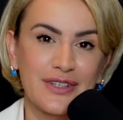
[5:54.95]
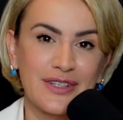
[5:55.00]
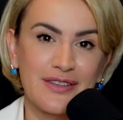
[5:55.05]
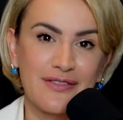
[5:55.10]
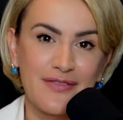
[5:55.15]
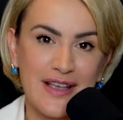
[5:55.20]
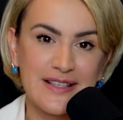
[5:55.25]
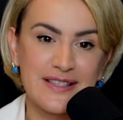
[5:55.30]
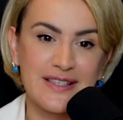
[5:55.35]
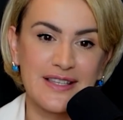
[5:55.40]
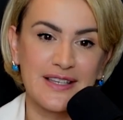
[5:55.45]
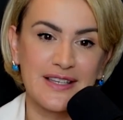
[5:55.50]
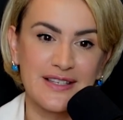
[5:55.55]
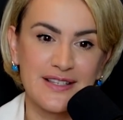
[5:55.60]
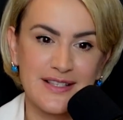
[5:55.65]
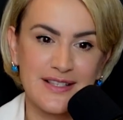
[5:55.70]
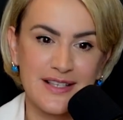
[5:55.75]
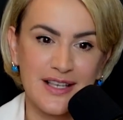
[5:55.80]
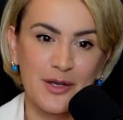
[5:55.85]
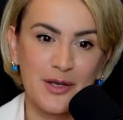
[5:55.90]
investing
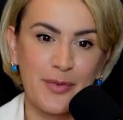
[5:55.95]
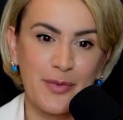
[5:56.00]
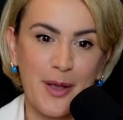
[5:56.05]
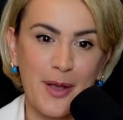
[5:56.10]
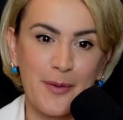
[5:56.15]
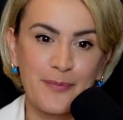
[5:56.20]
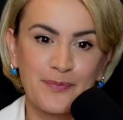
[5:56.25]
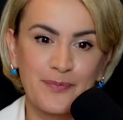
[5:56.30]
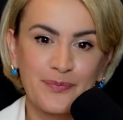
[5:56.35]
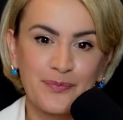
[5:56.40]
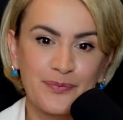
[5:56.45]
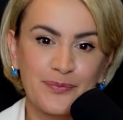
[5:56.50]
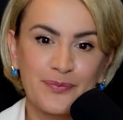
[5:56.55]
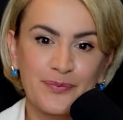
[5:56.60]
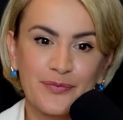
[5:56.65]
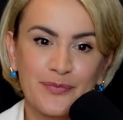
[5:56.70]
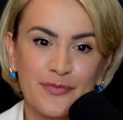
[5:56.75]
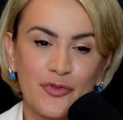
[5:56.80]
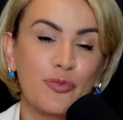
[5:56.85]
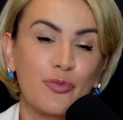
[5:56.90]
in Serbia
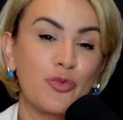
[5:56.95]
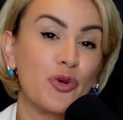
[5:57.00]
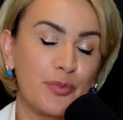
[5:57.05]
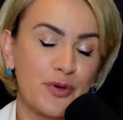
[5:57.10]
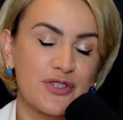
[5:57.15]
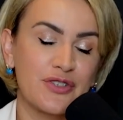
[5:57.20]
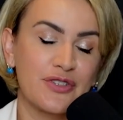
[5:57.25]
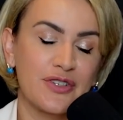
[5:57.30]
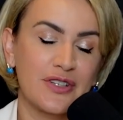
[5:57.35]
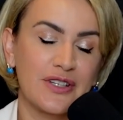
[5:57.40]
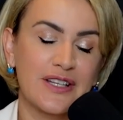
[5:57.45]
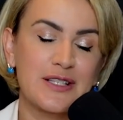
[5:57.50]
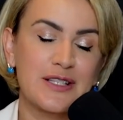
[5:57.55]
from your personal